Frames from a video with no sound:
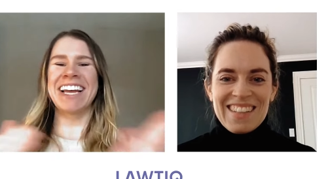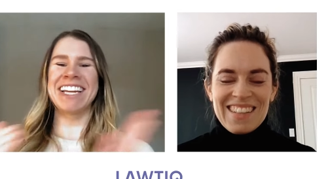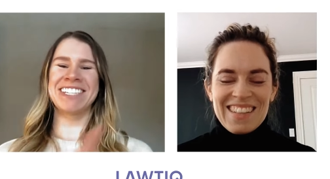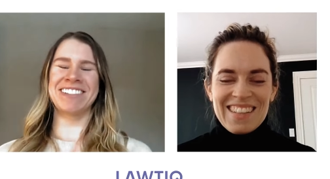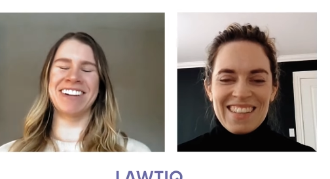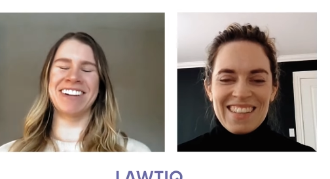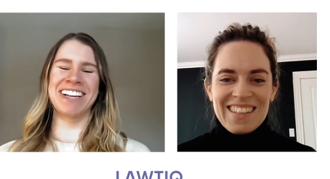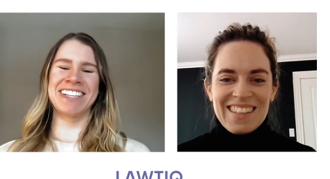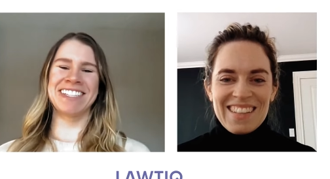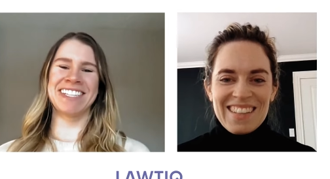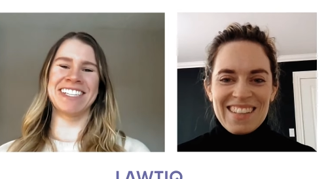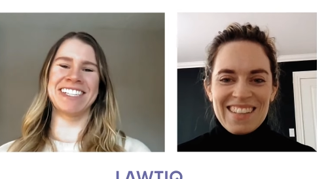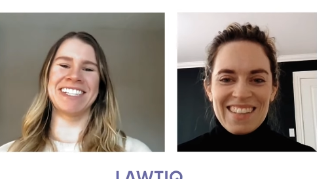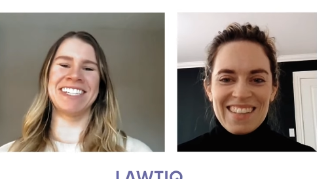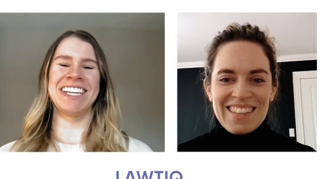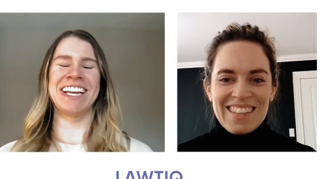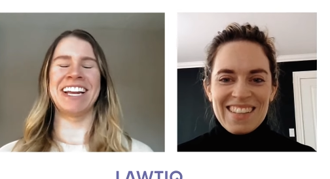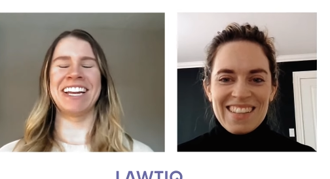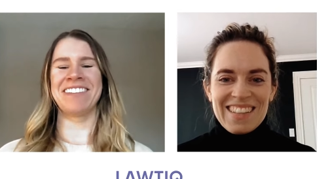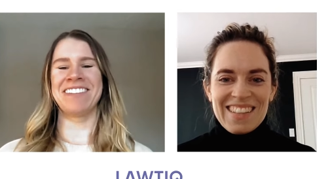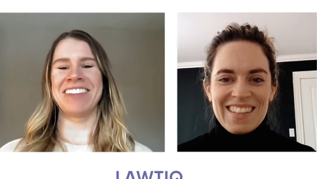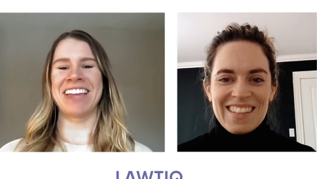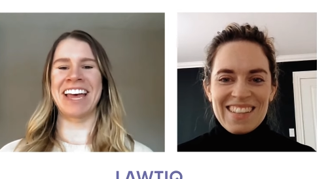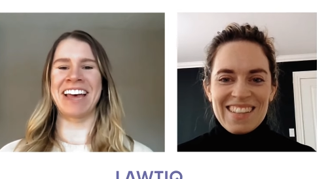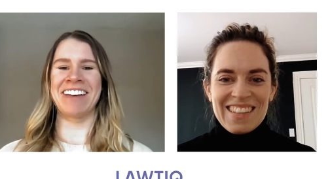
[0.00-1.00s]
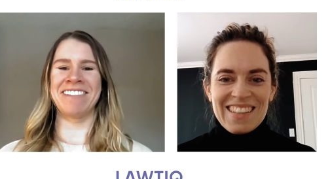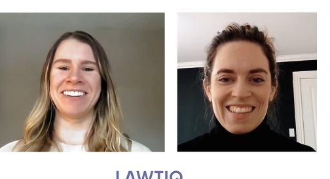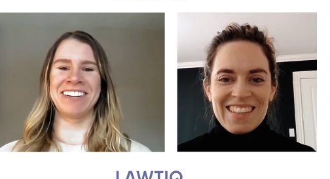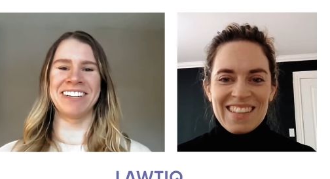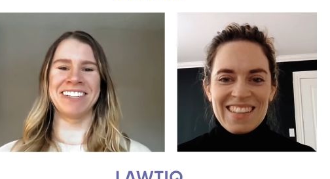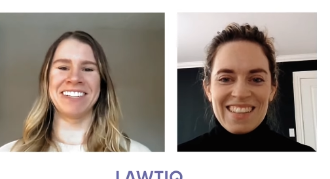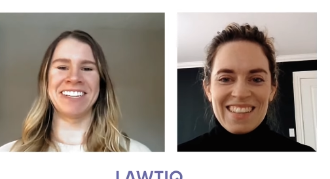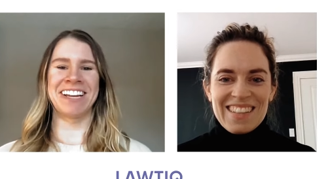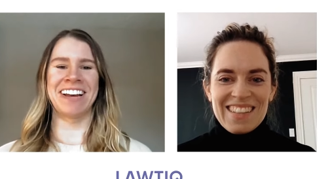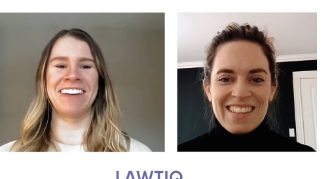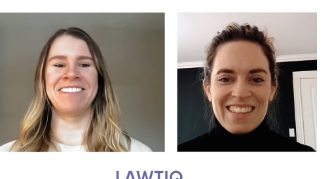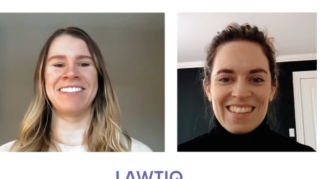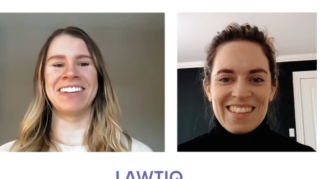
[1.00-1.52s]
Speaker 1: kind of transitioning out of the heavier
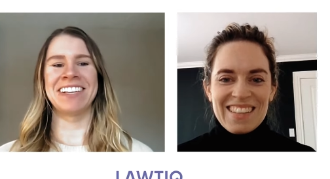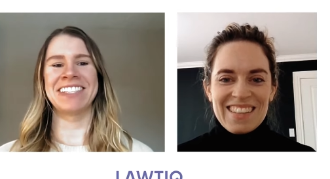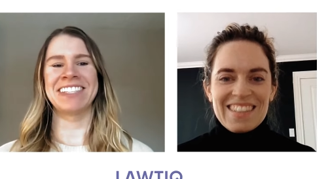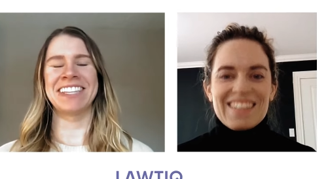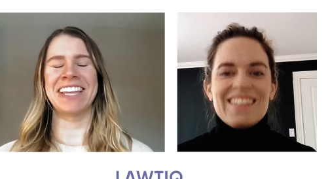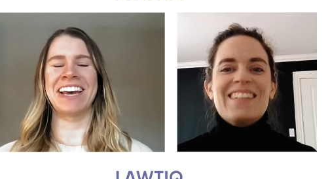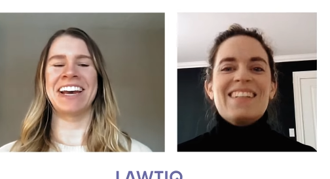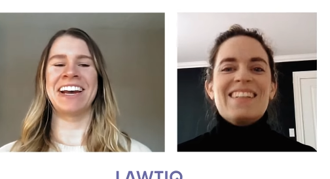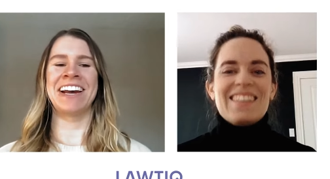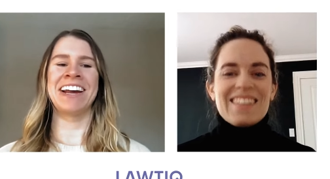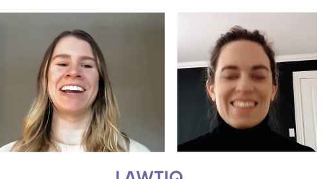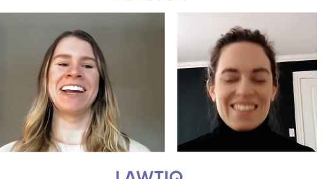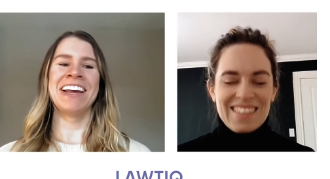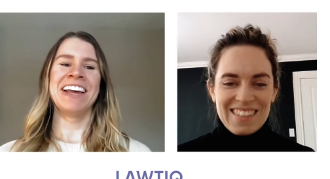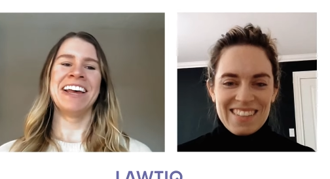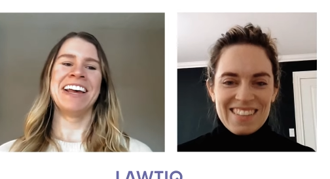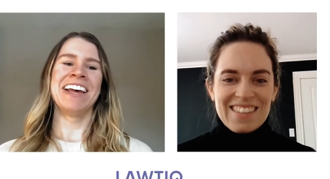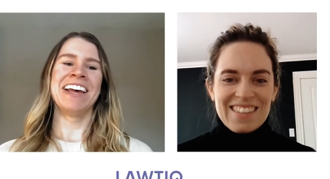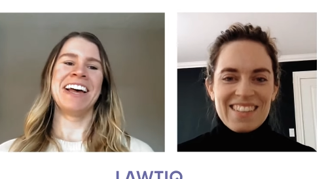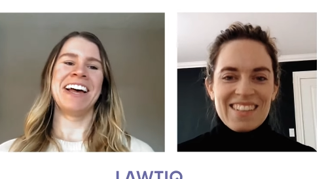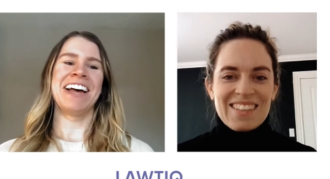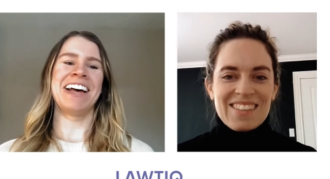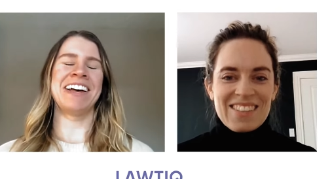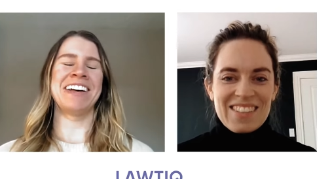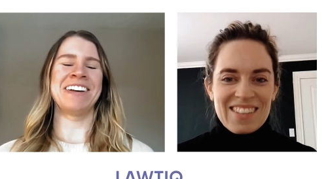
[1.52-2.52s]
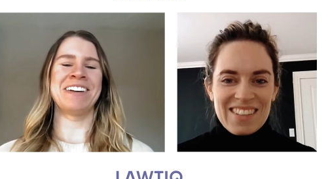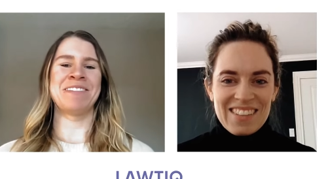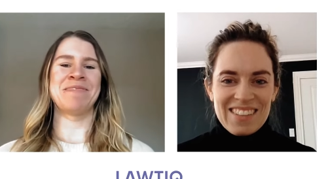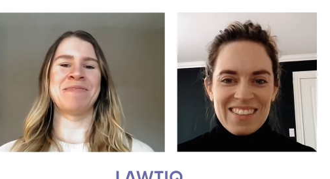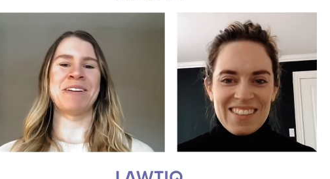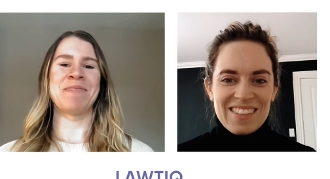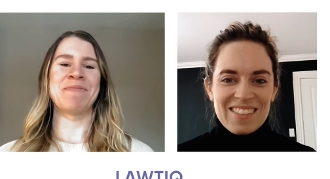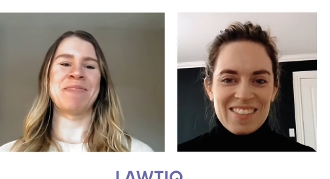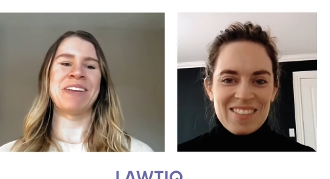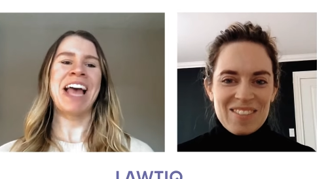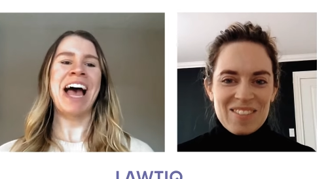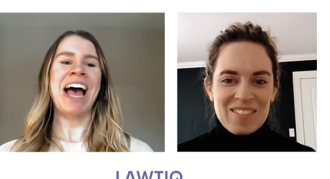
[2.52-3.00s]
topics there. Um,